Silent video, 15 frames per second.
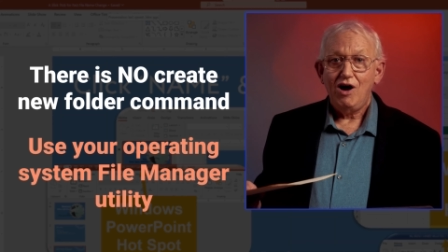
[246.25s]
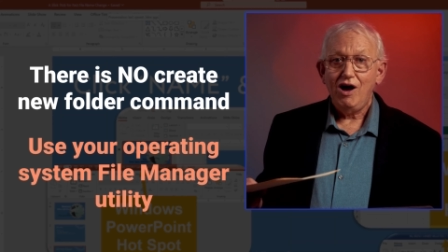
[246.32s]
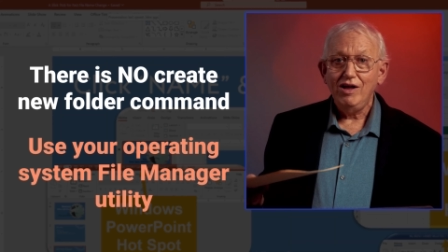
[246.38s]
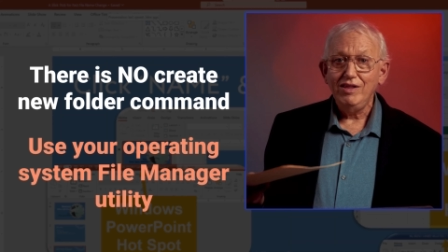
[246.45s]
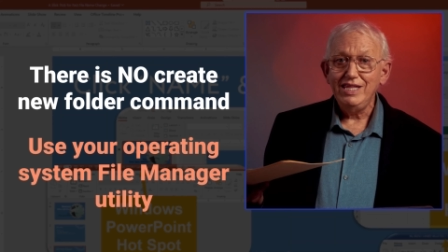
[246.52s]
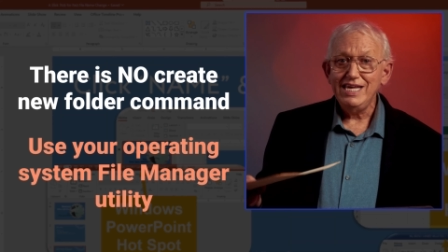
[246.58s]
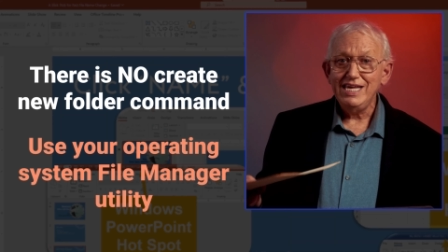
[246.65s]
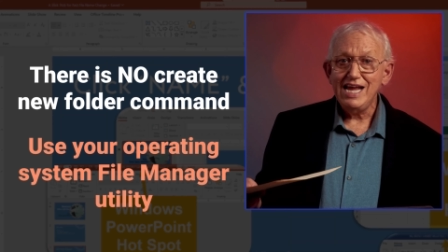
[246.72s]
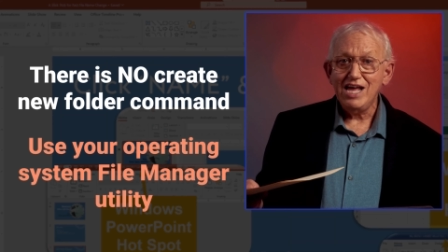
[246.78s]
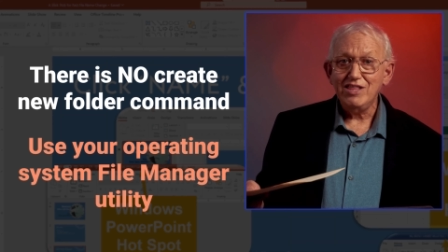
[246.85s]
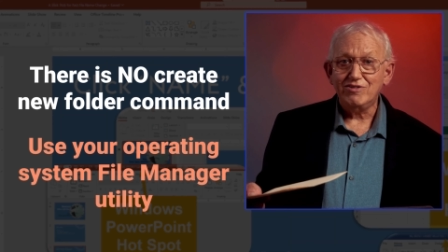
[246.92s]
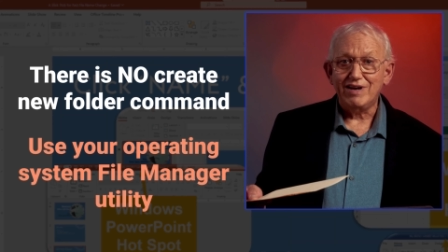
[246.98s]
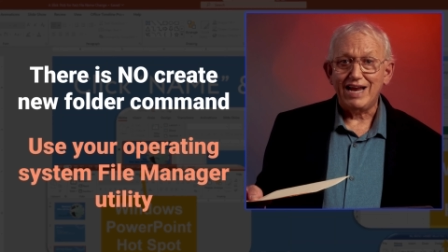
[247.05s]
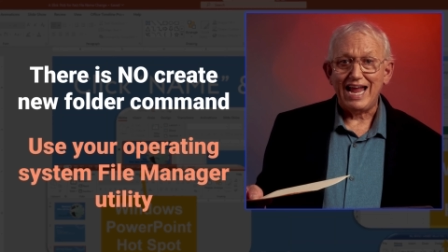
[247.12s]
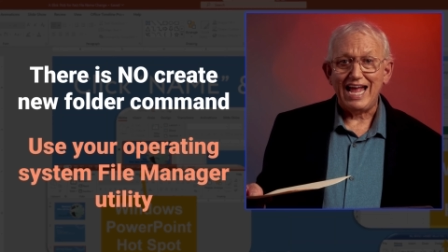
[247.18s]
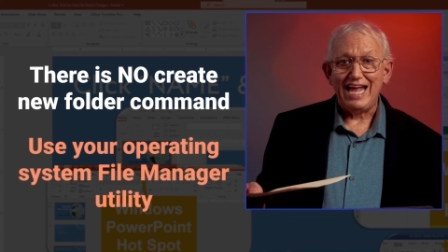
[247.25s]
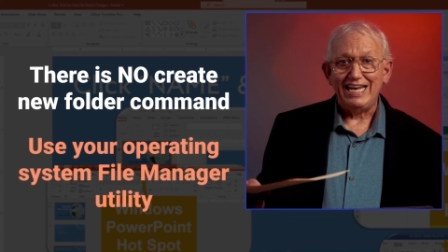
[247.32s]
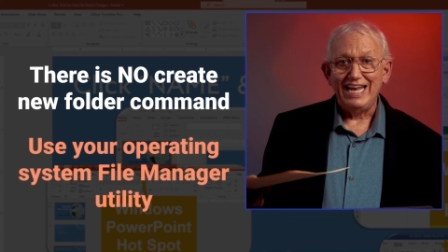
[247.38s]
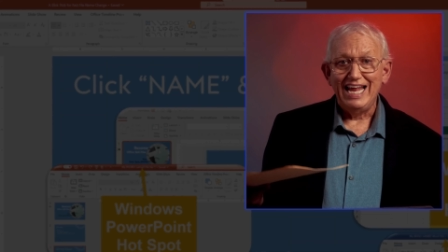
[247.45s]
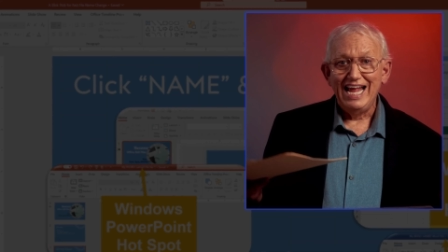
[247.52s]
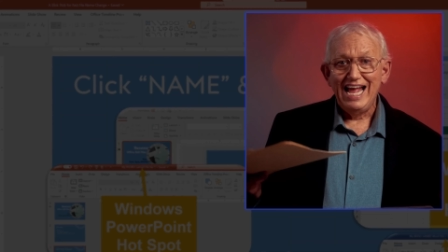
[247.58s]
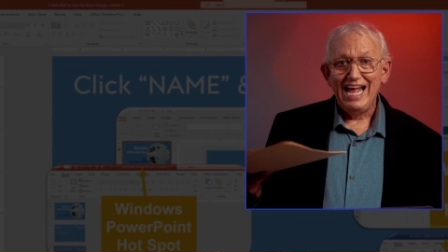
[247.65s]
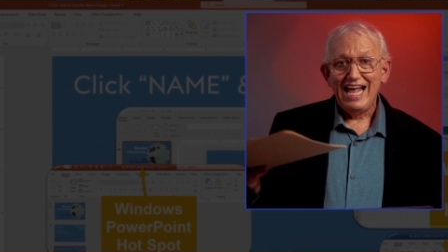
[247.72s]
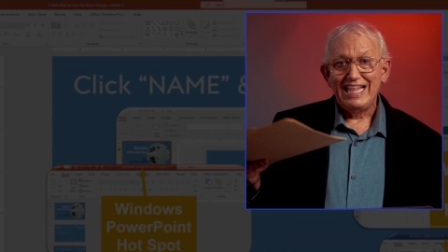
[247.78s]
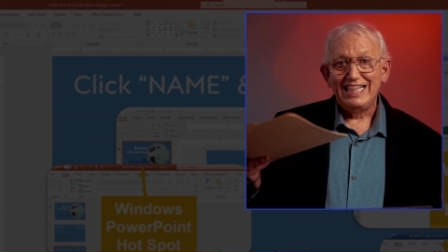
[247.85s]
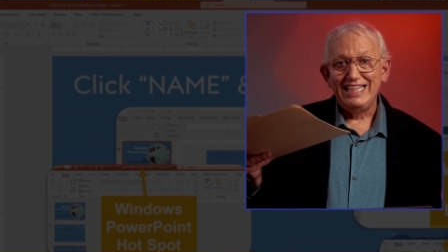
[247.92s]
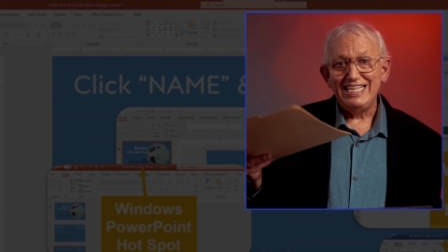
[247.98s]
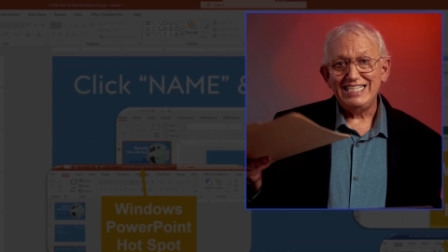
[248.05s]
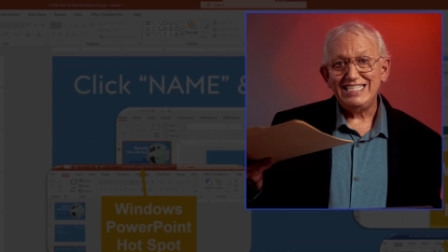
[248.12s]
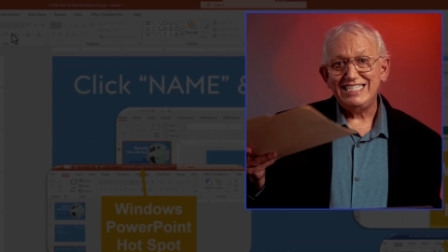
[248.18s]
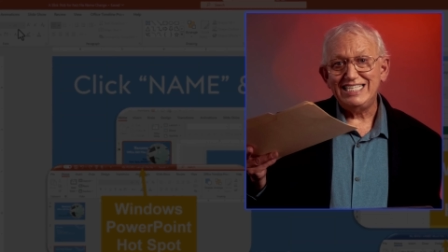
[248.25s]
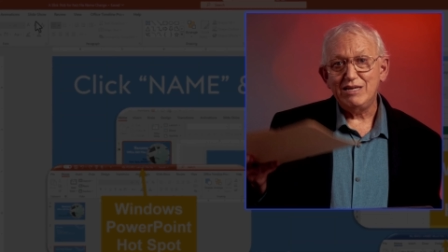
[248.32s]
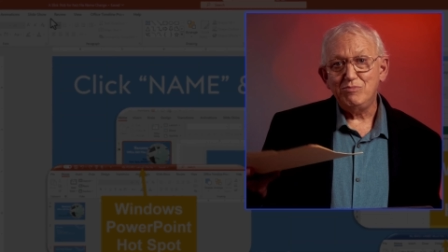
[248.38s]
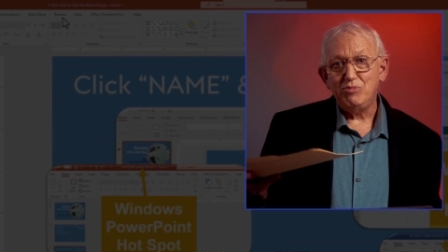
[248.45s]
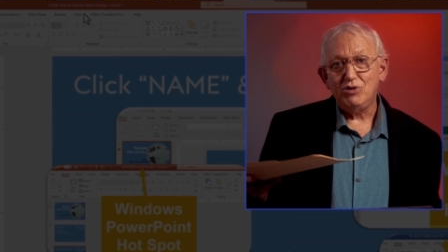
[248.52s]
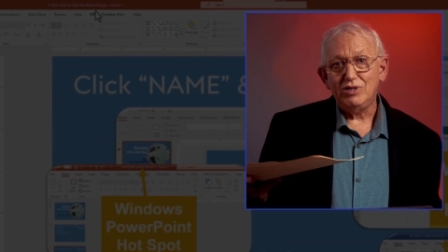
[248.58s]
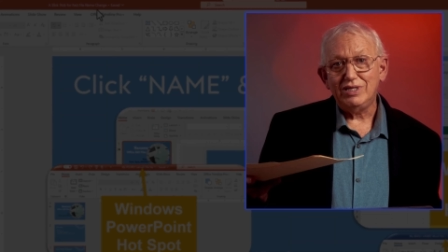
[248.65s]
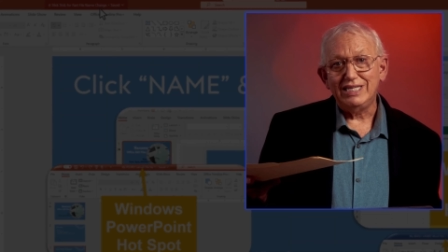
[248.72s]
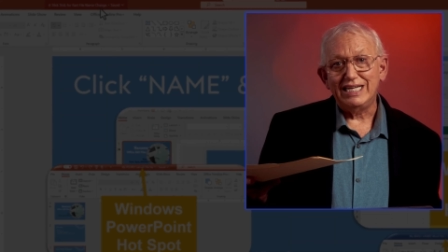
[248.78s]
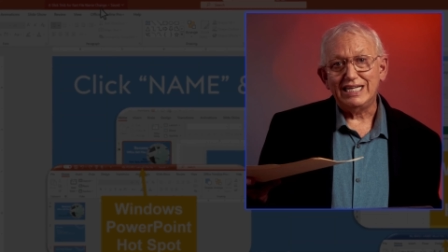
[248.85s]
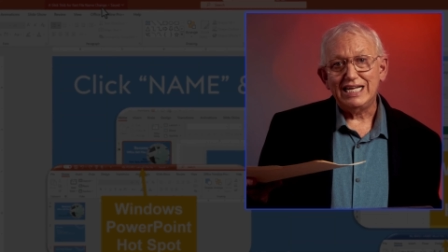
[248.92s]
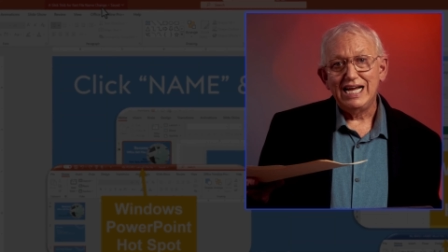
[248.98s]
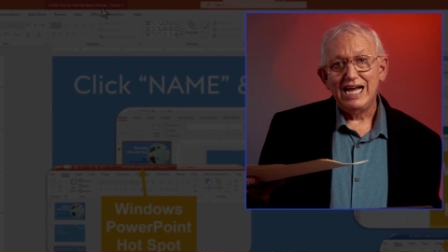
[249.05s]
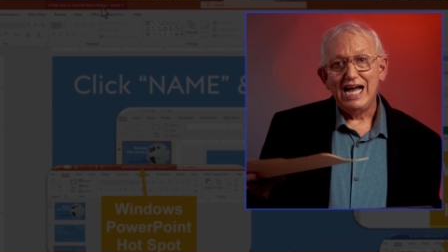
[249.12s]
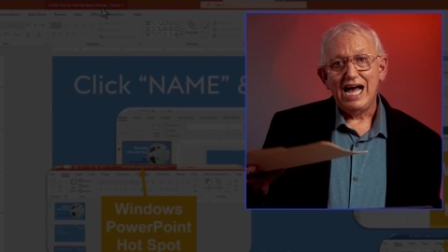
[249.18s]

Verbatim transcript: On the other hand, this simple click